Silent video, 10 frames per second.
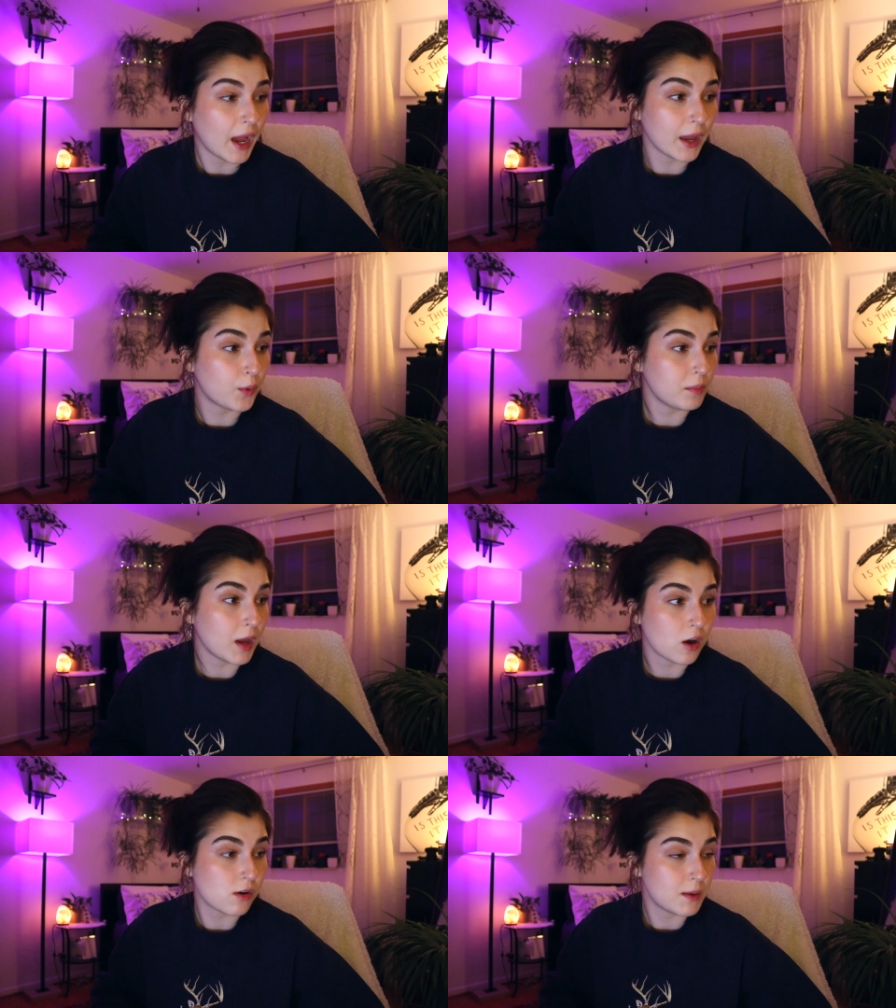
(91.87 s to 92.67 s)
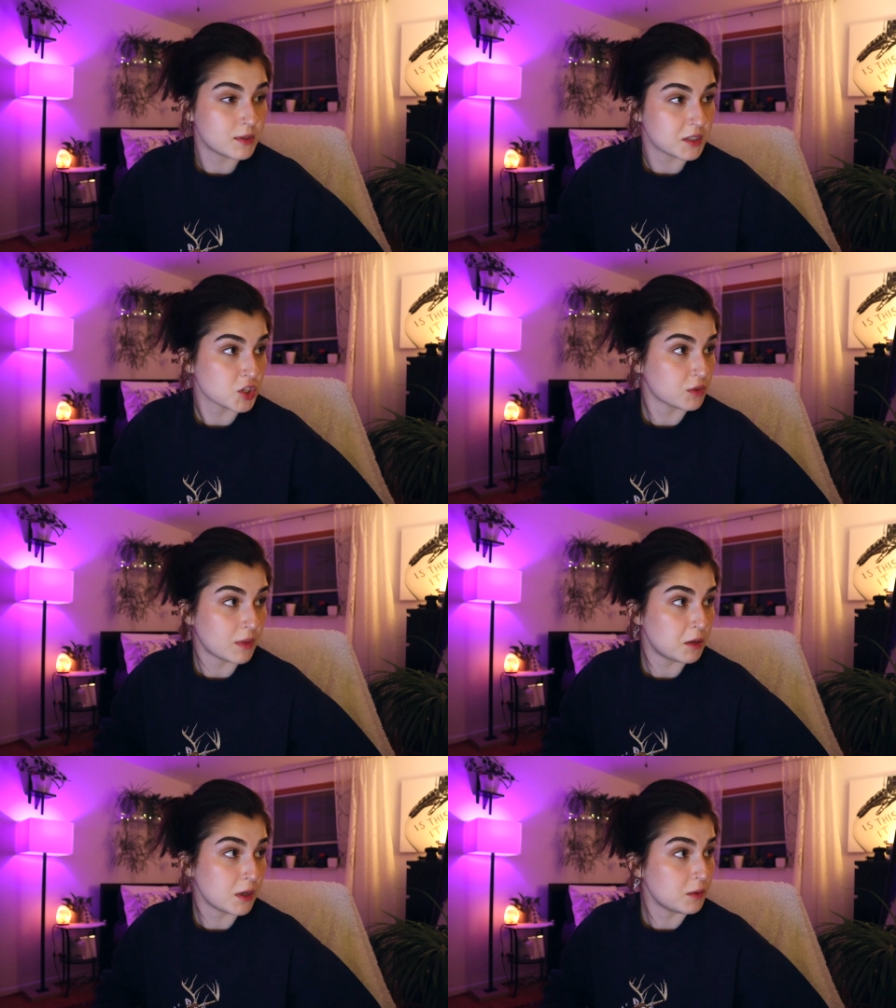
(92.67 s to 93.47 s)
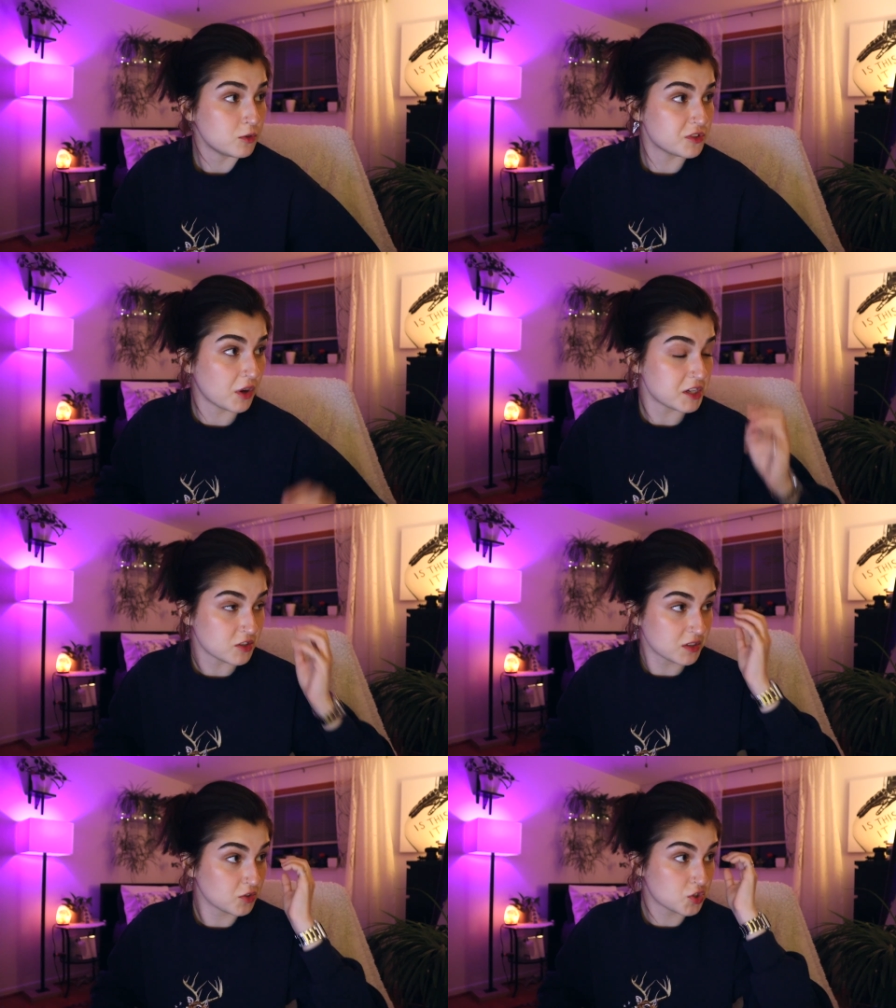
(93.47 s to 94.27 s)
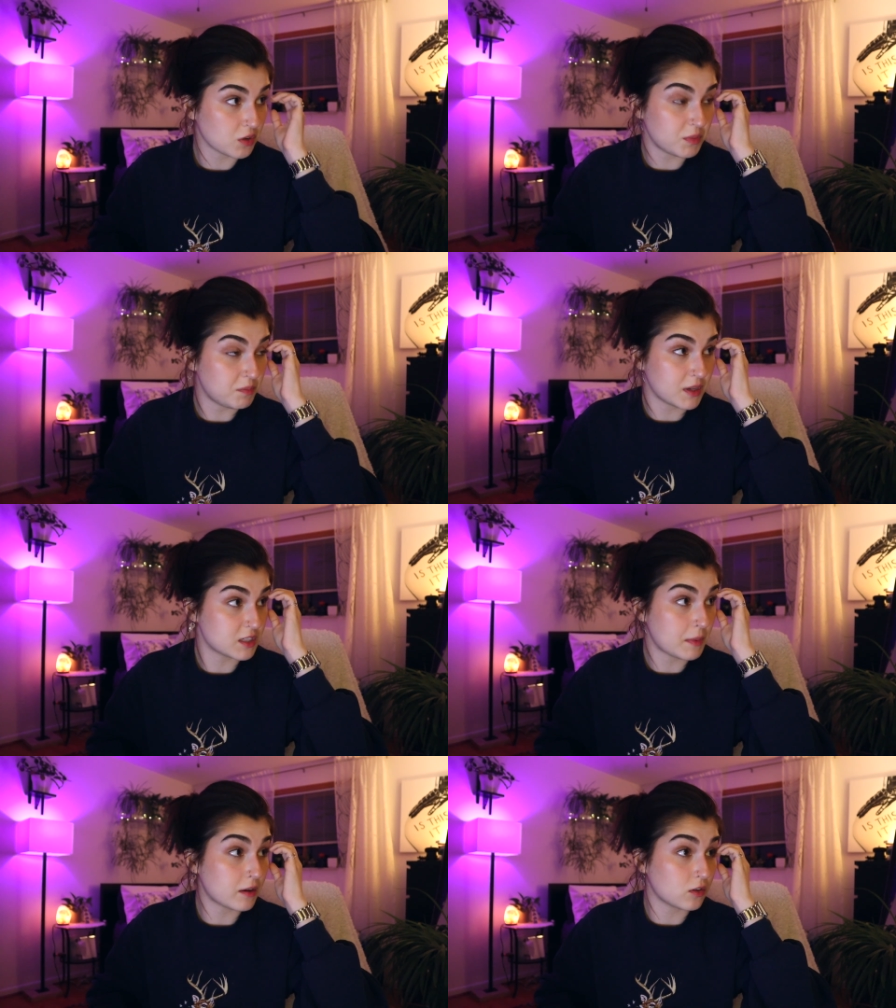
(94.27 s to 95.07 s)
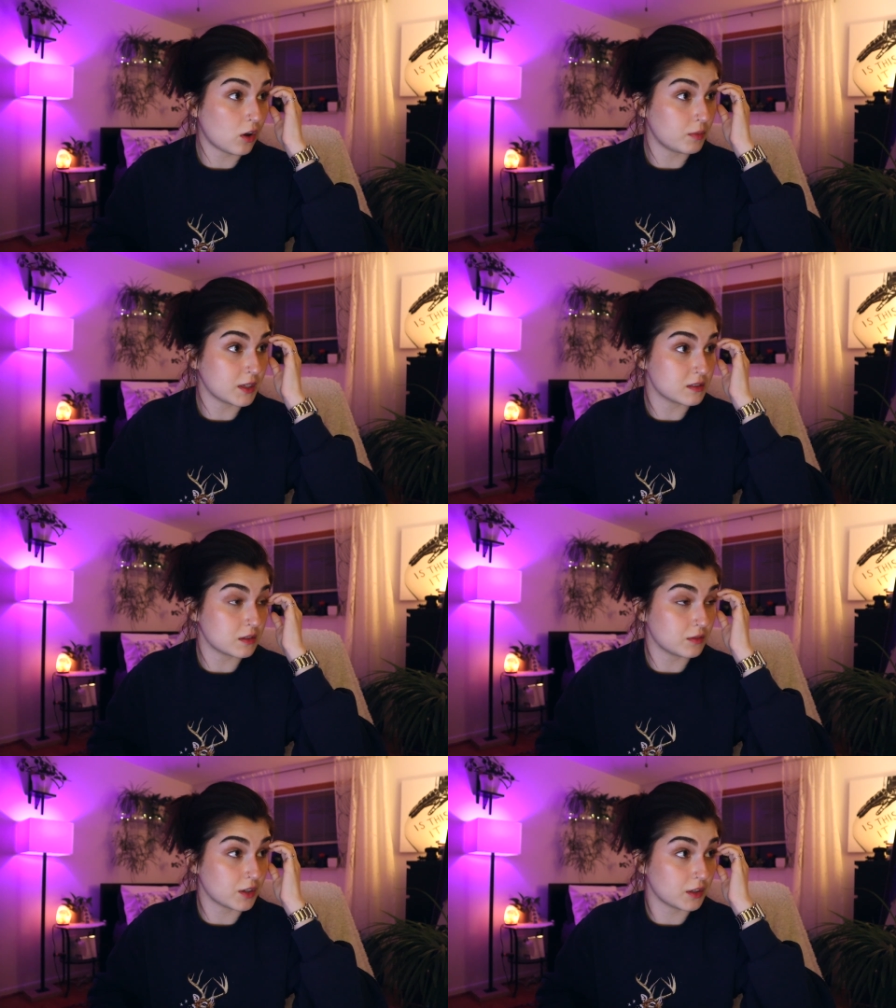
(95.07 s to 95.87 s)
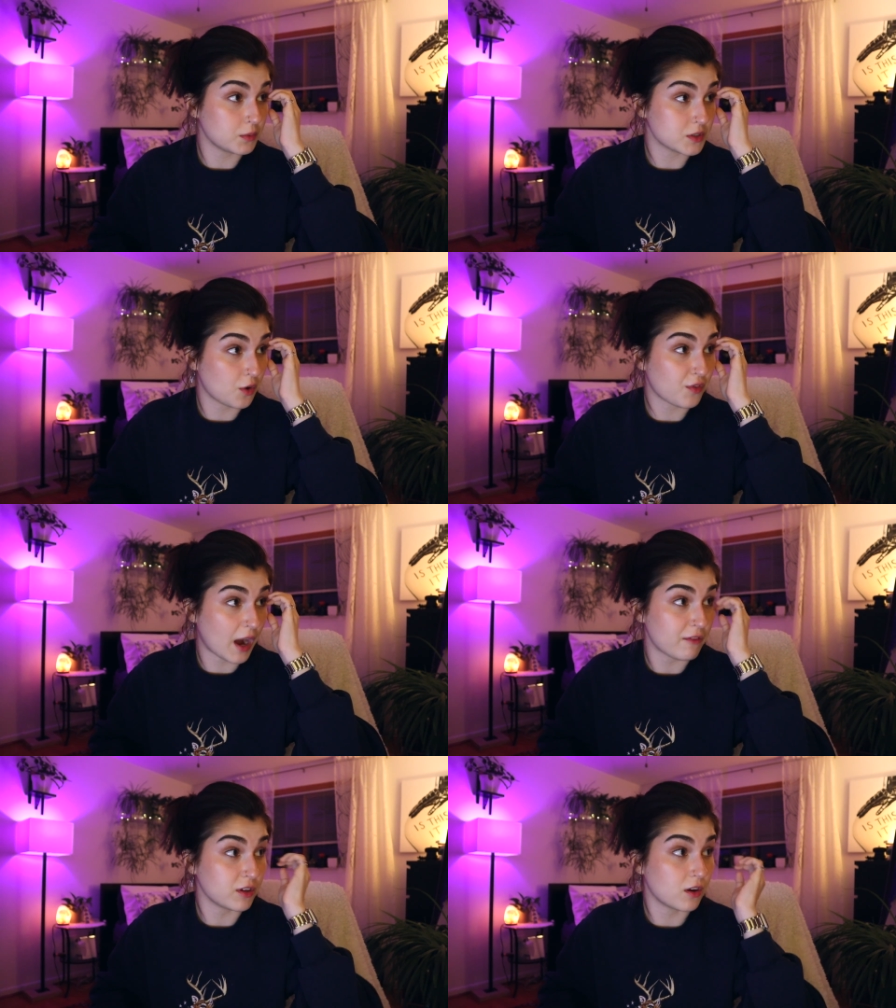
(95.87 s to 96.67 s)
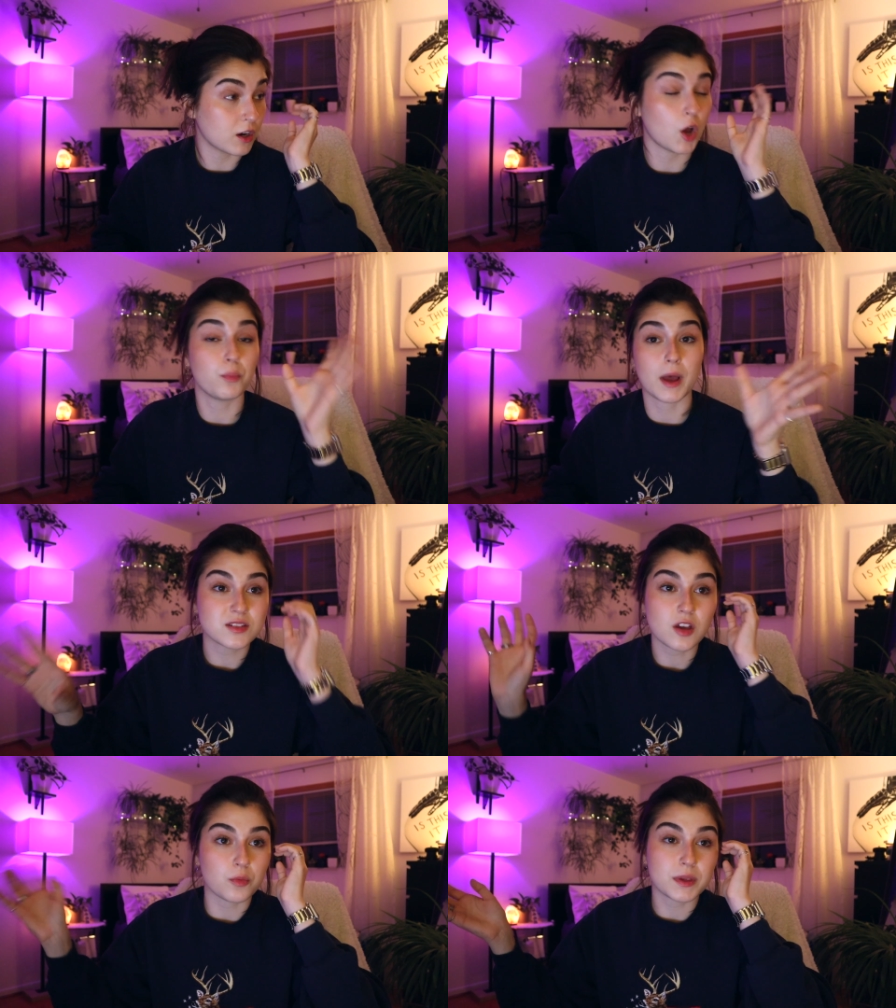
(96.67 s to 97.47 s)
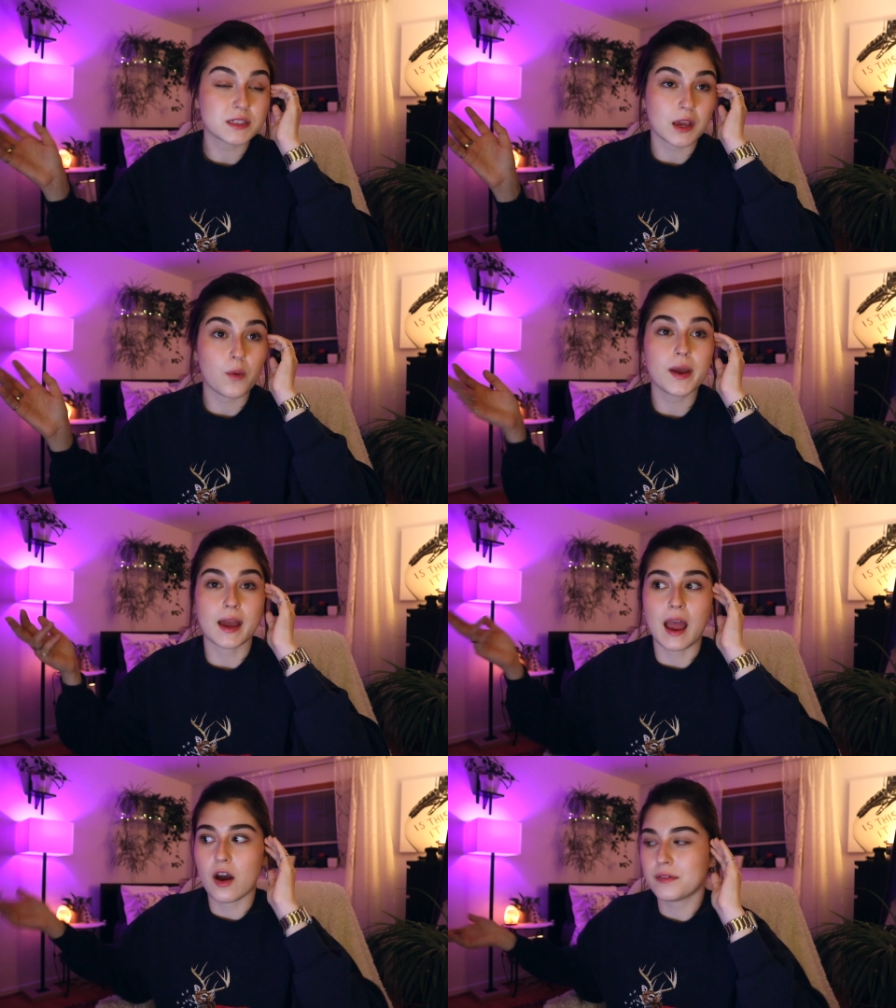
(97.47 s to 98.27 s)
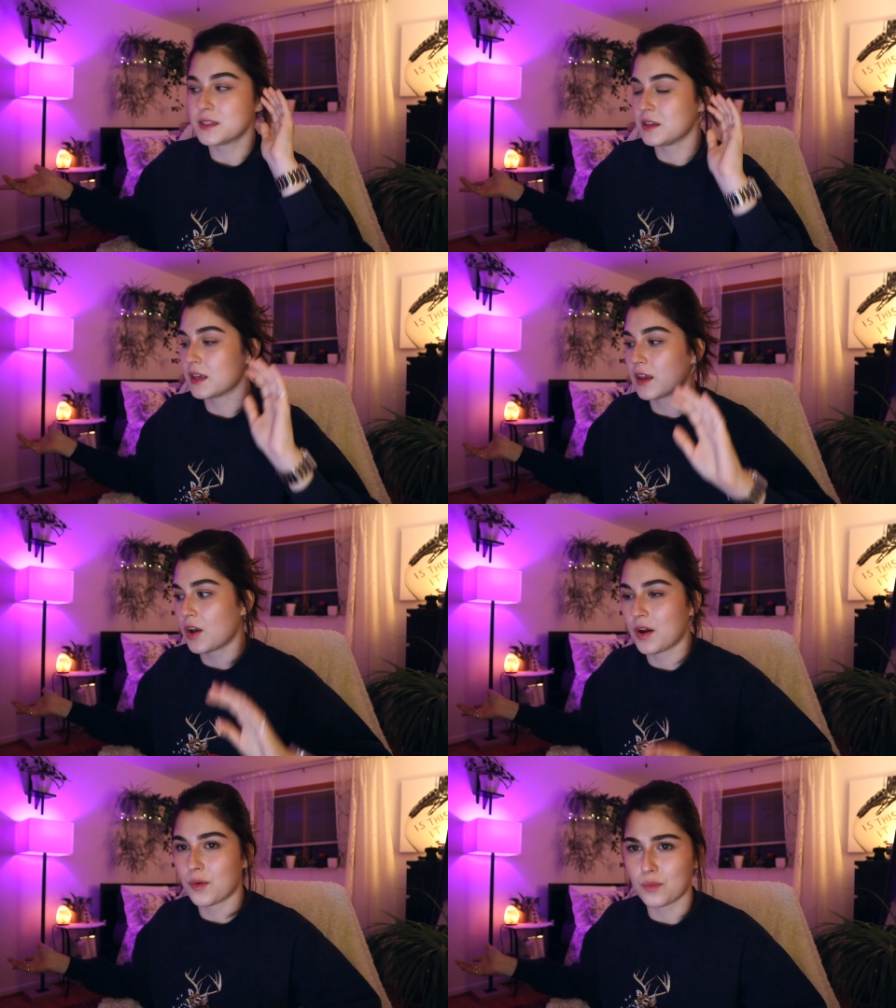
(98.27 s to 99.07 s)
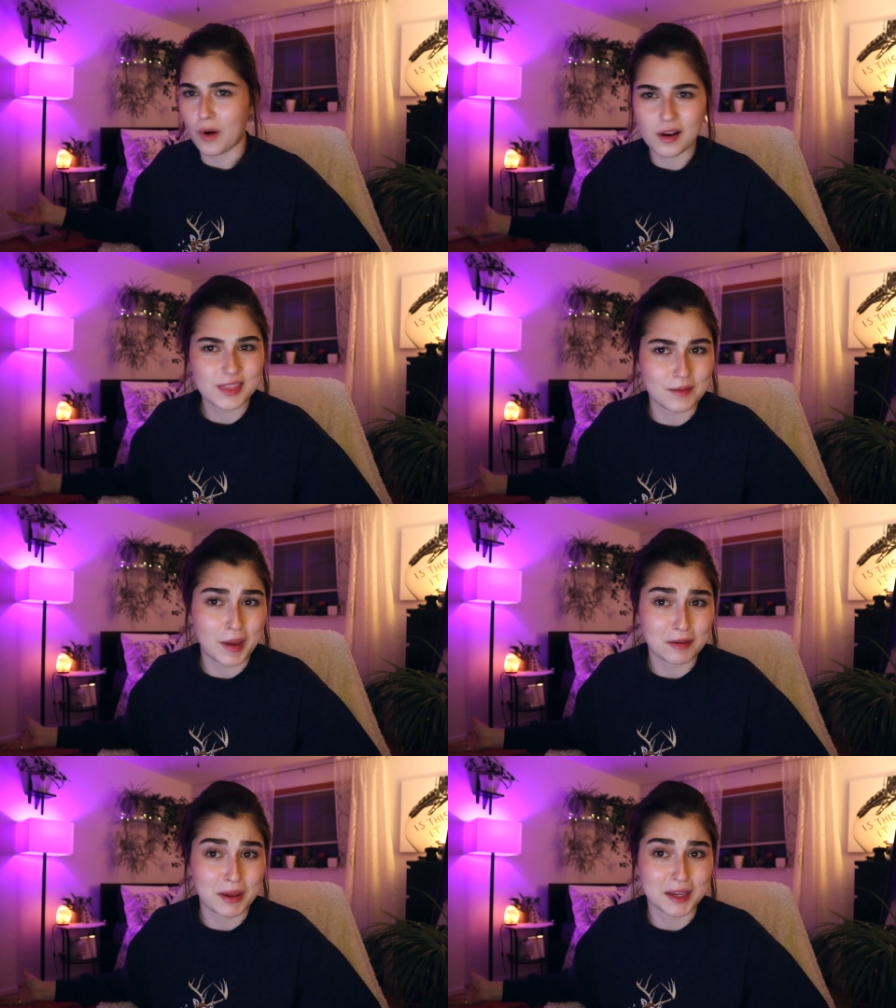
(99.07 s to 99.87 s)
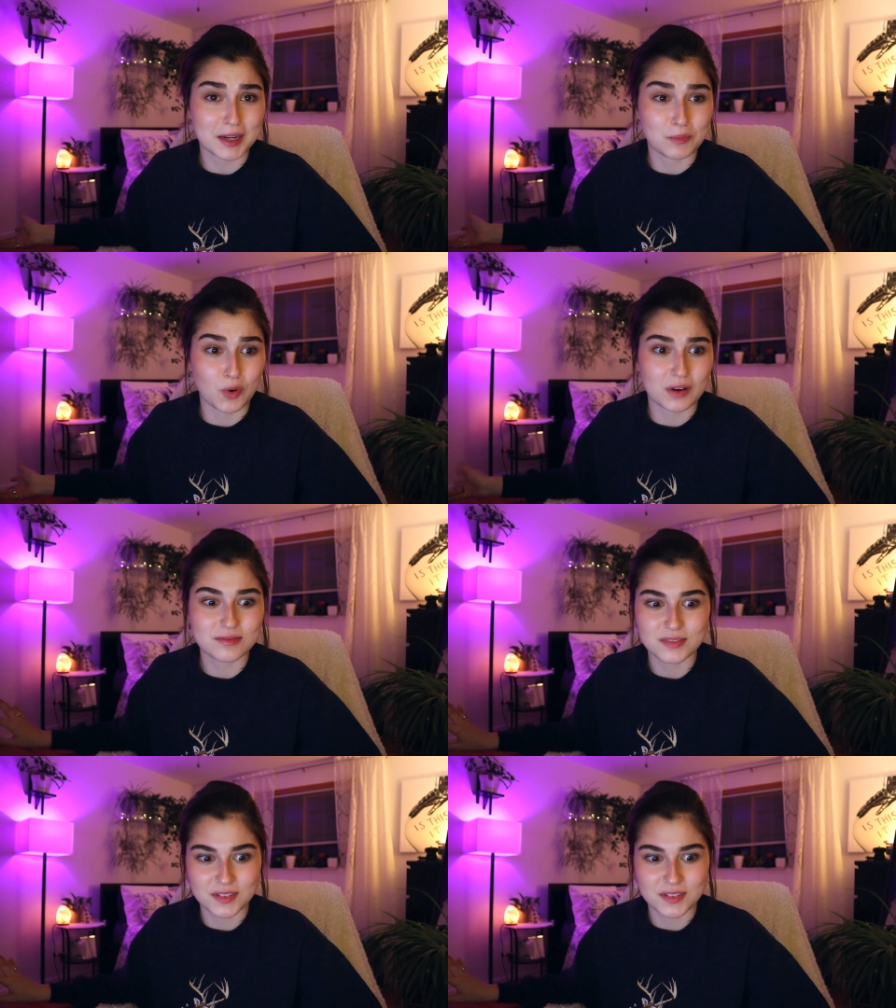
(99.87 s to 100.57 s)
I quit my RA position many, many moons ago. I still shouldn't be pissed about it all because it literally was over half a year ago. But so because I quit, I obviously cannot rock that backpack anymore.